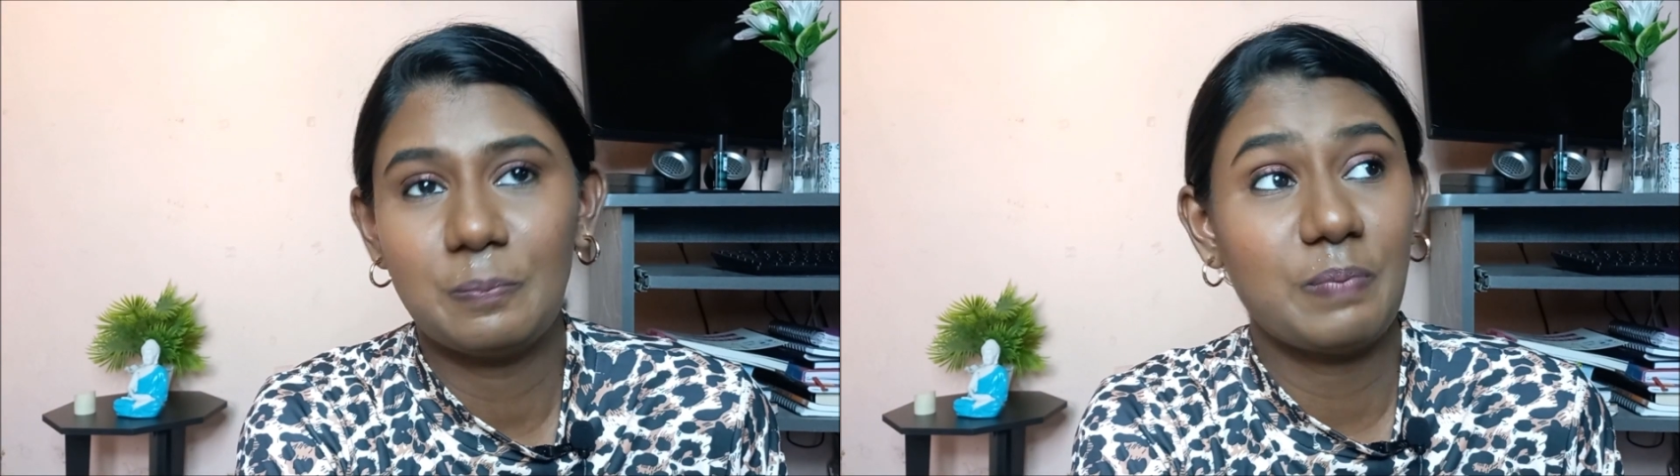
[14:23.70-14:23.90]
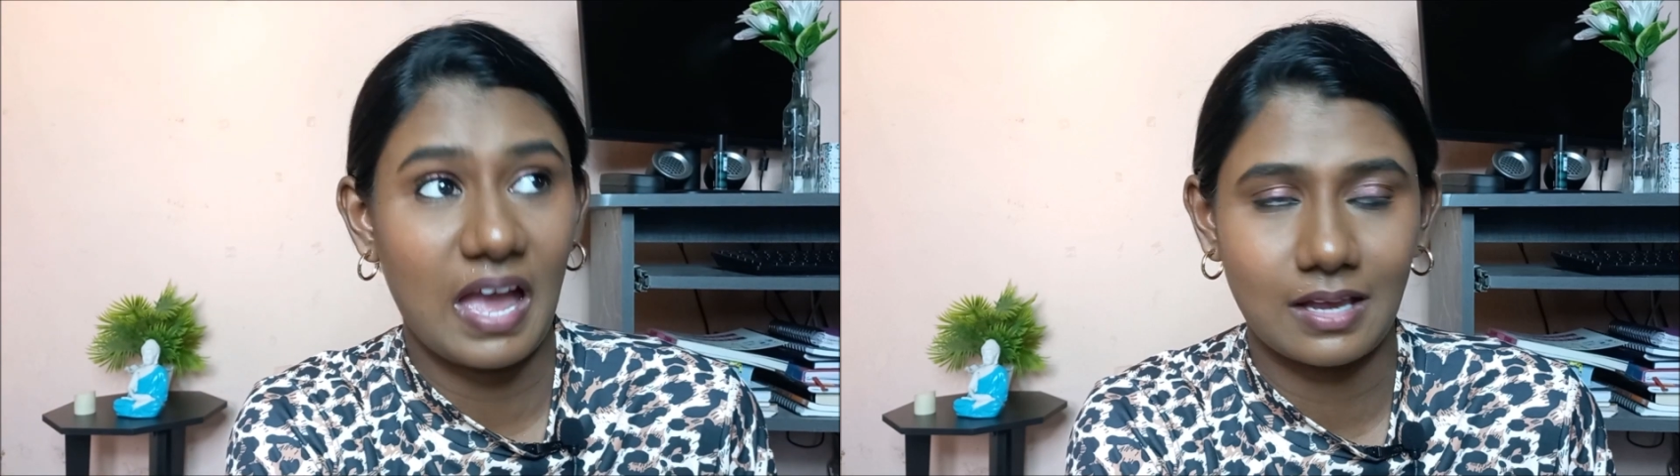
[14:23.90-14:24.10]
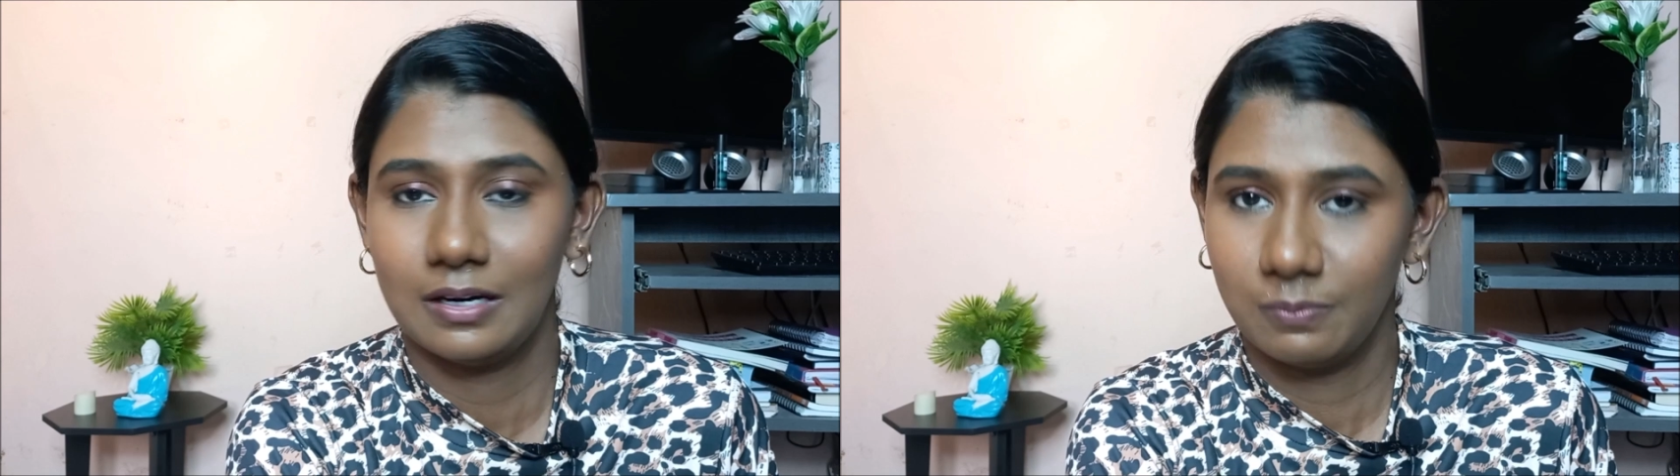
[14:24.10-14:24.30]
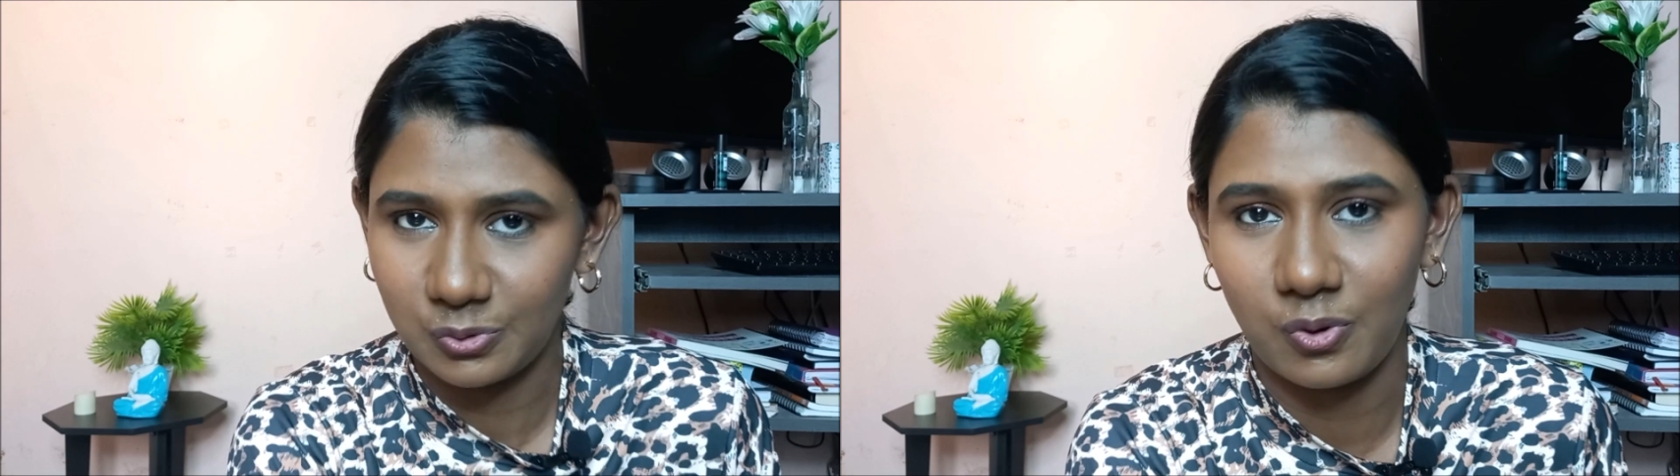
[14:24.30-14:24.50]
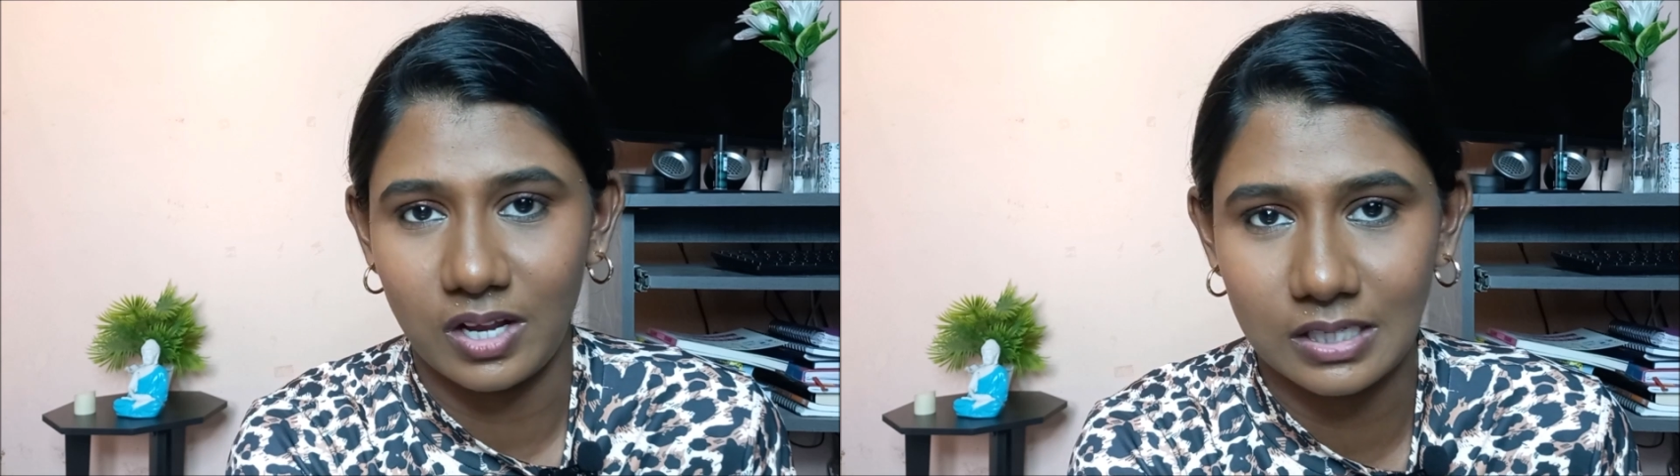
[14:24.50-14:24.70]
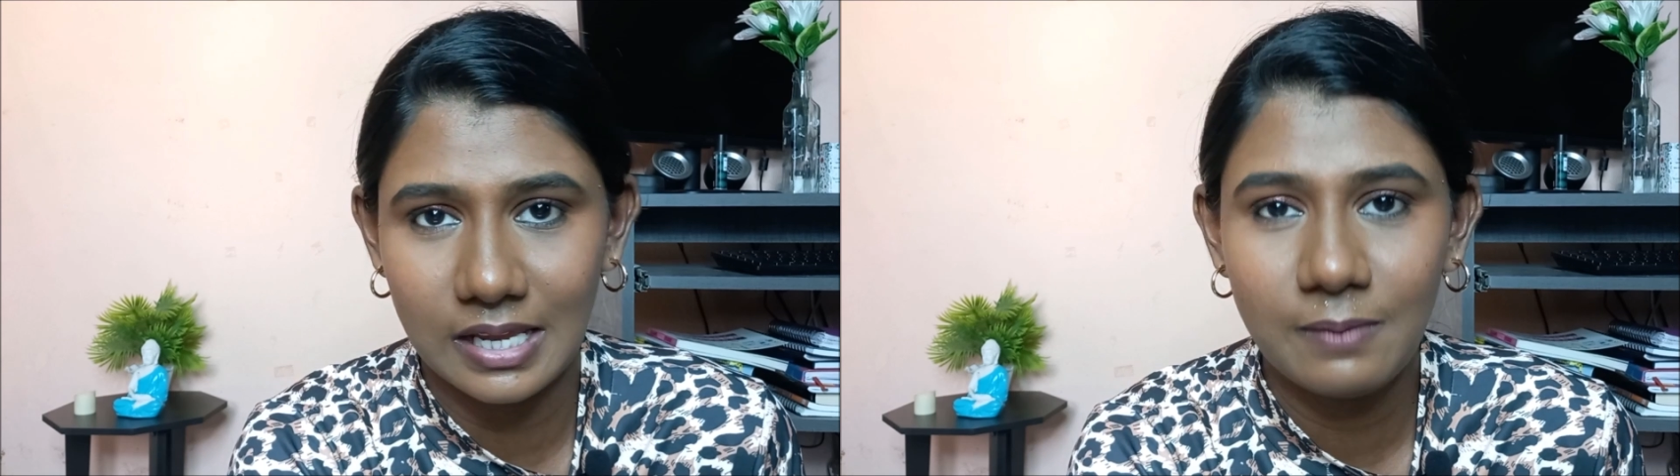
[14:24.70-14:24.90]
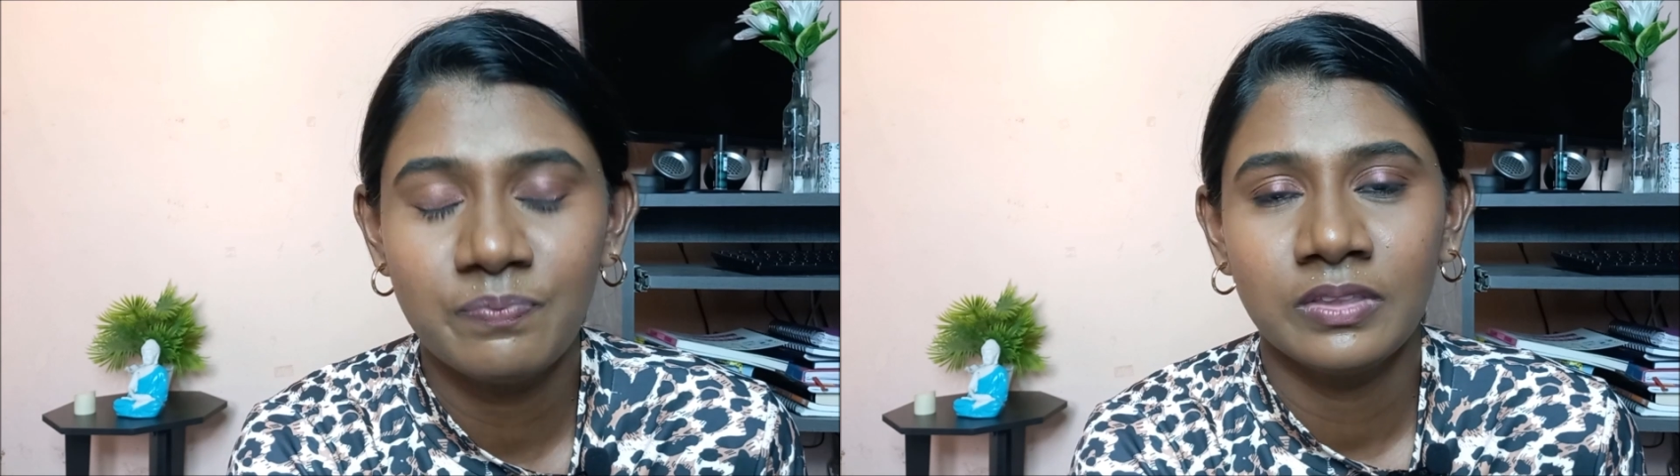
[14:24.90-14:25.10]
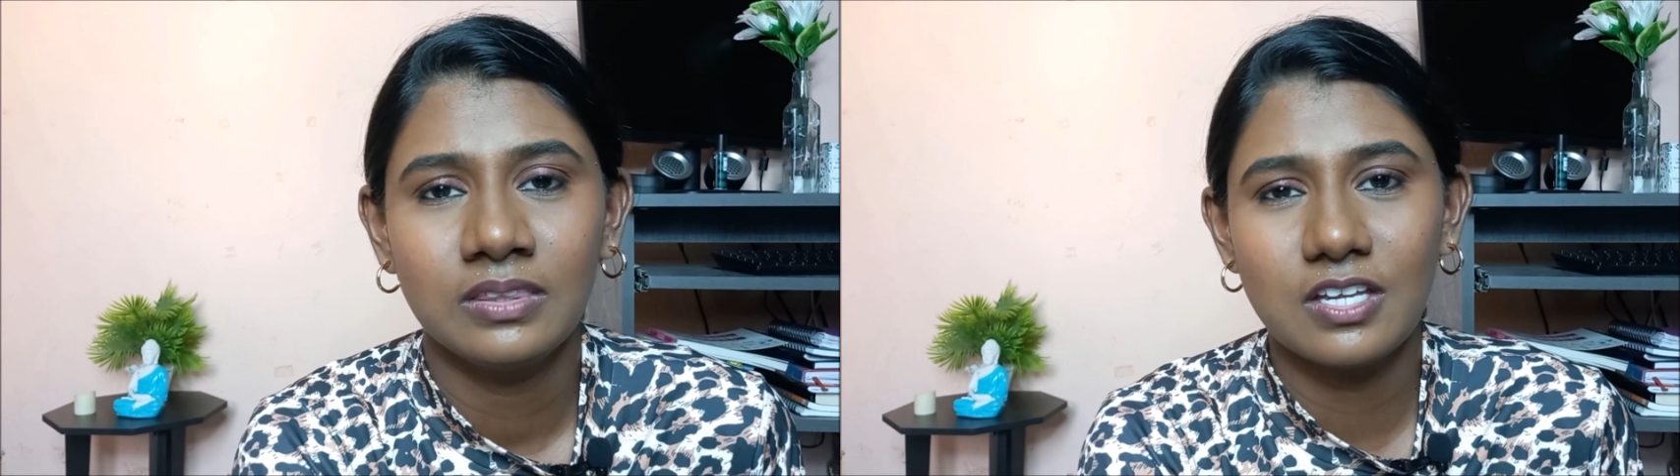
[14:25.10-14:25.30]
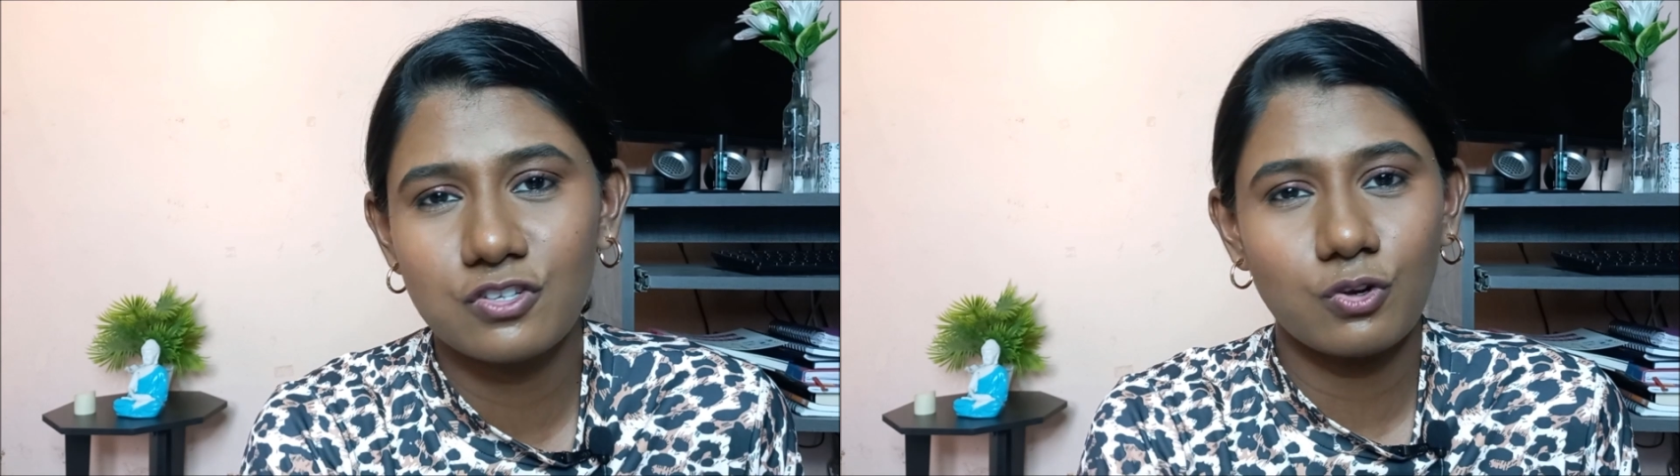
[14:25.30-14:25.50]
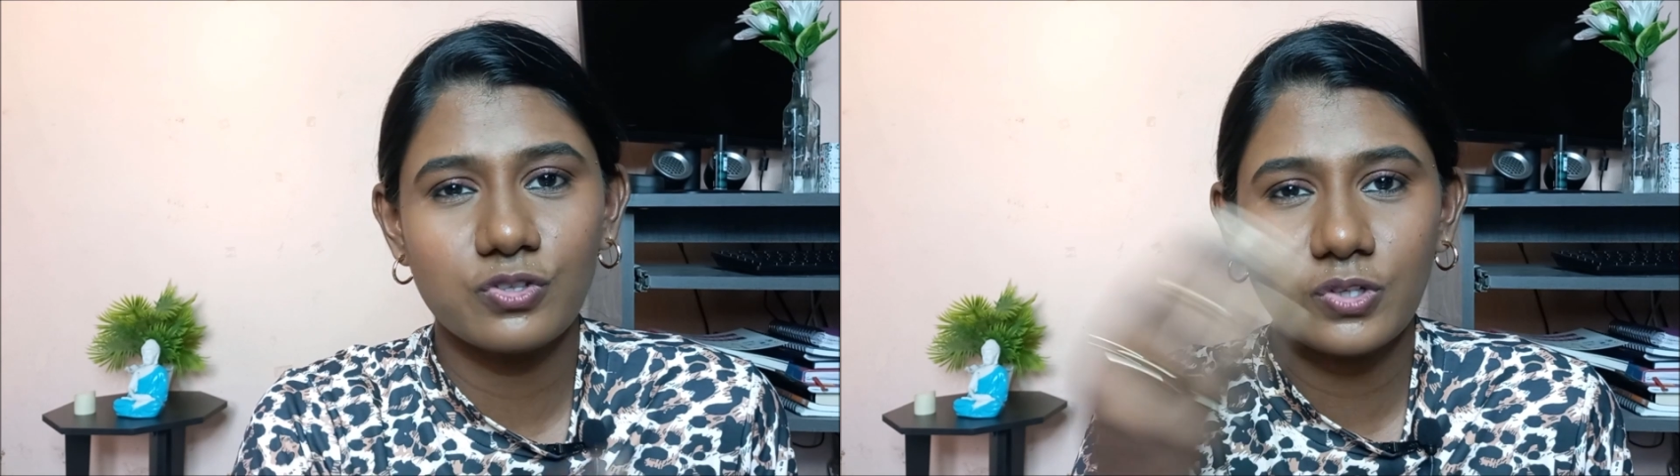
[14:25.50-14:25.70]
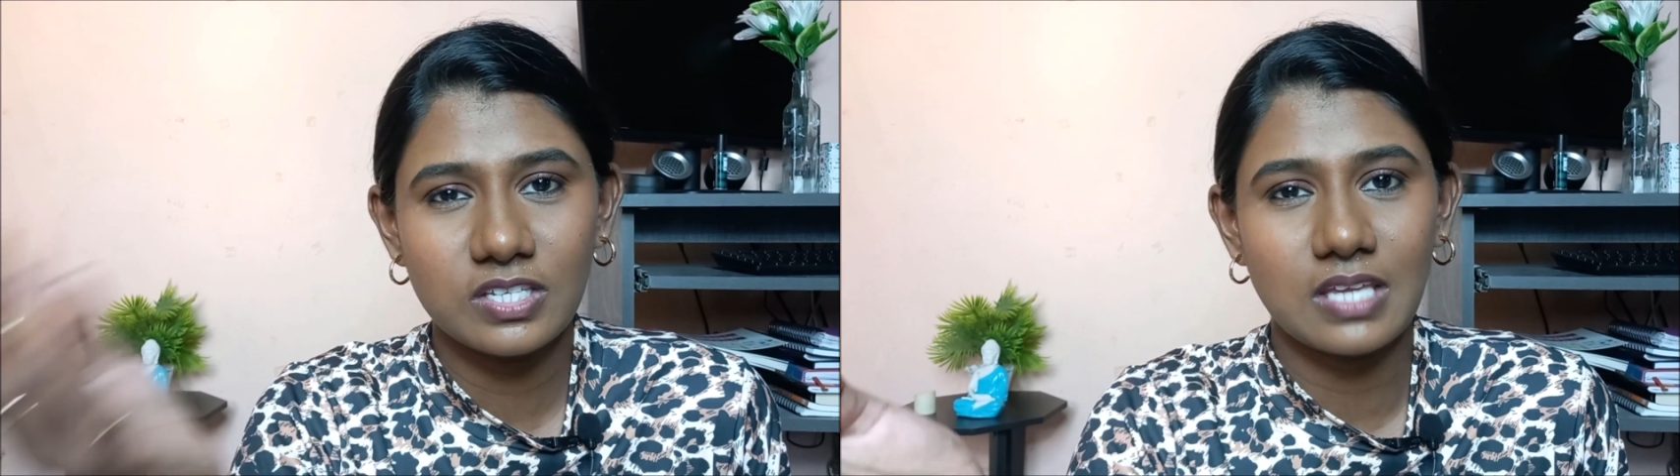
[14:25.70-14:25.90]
PAC and Pro Arte. There is also this